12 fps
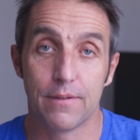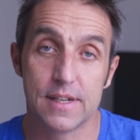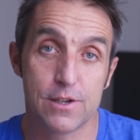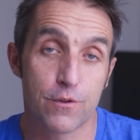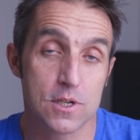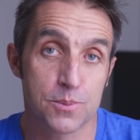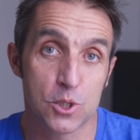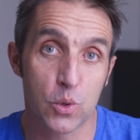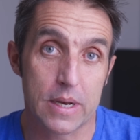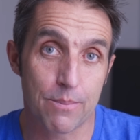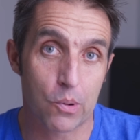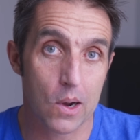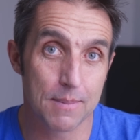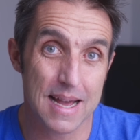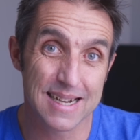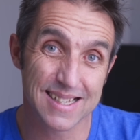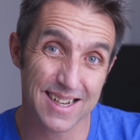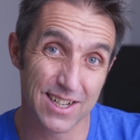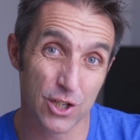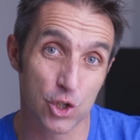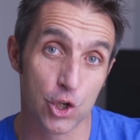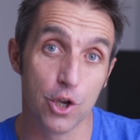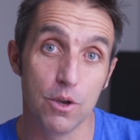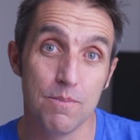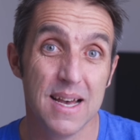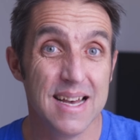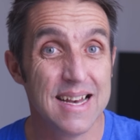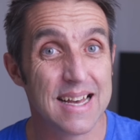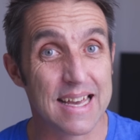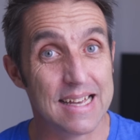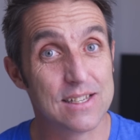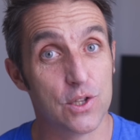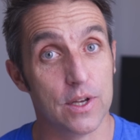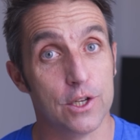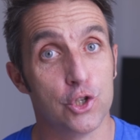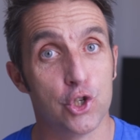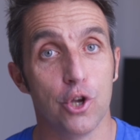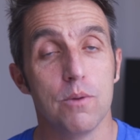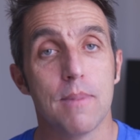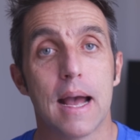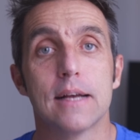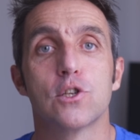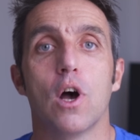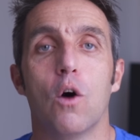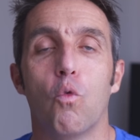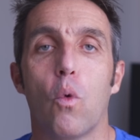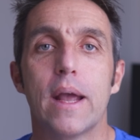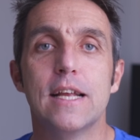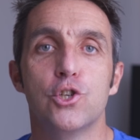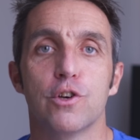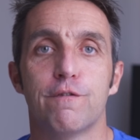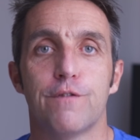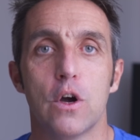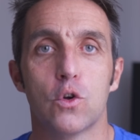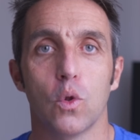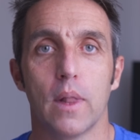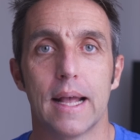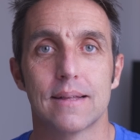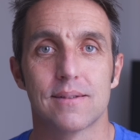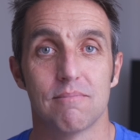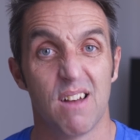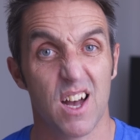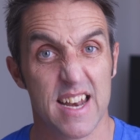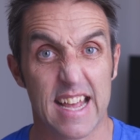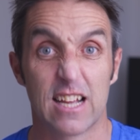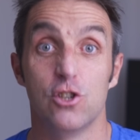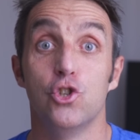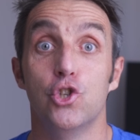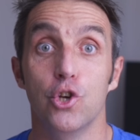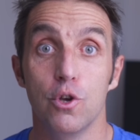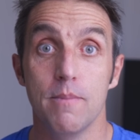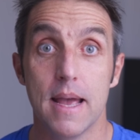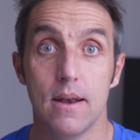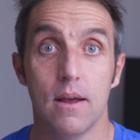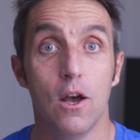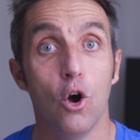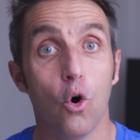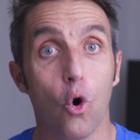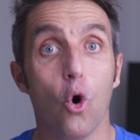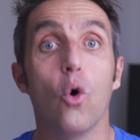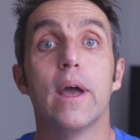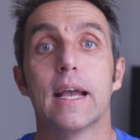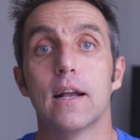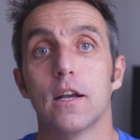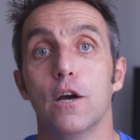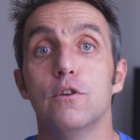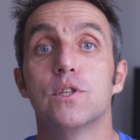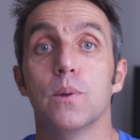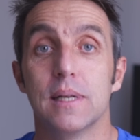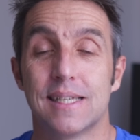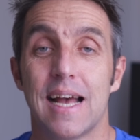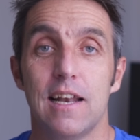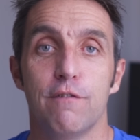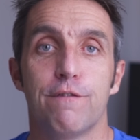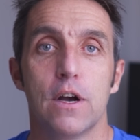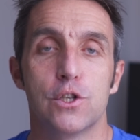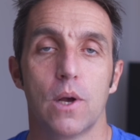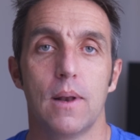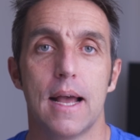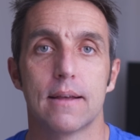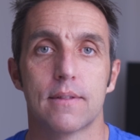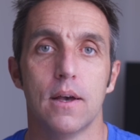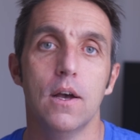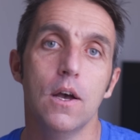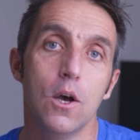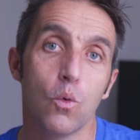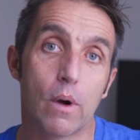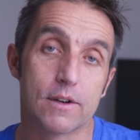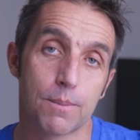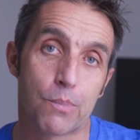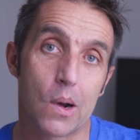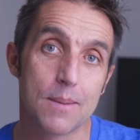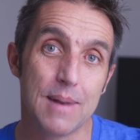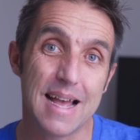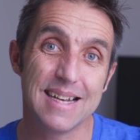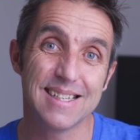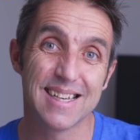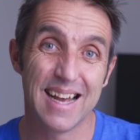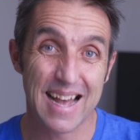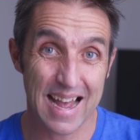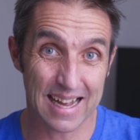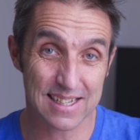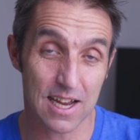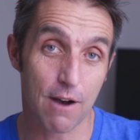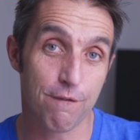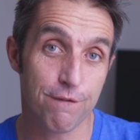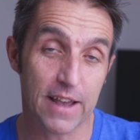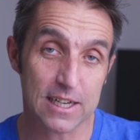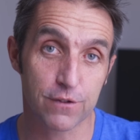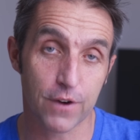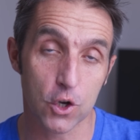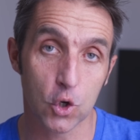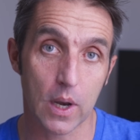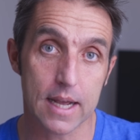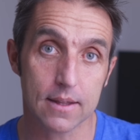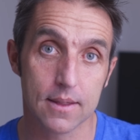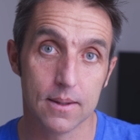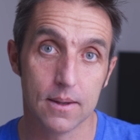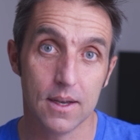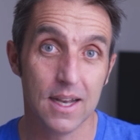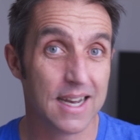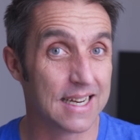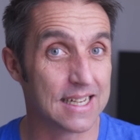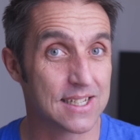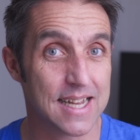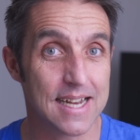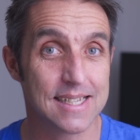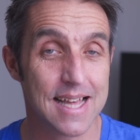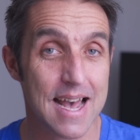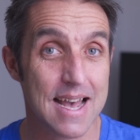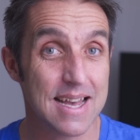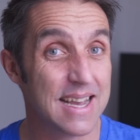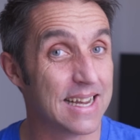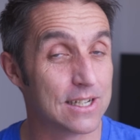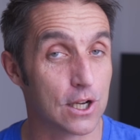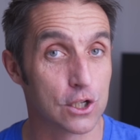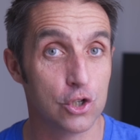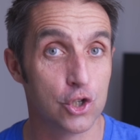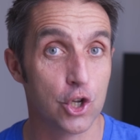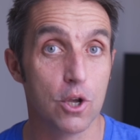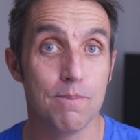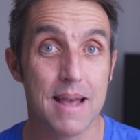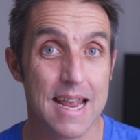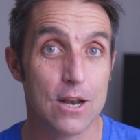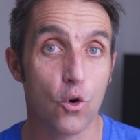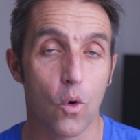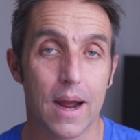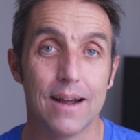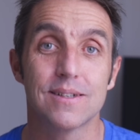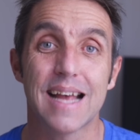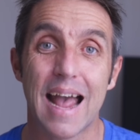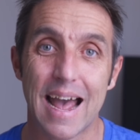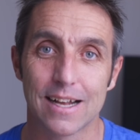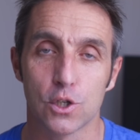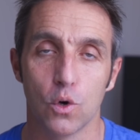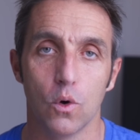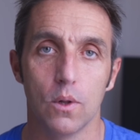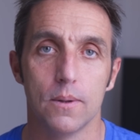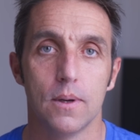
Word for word: Now the difference between a prime lens and a zoom is that a zoom has a range of focal lengths and it can zoom in or it can go to a telephoto length, whereas a prime lens has a fixed focal length and it stays there, it doesn't zoom in or out at all.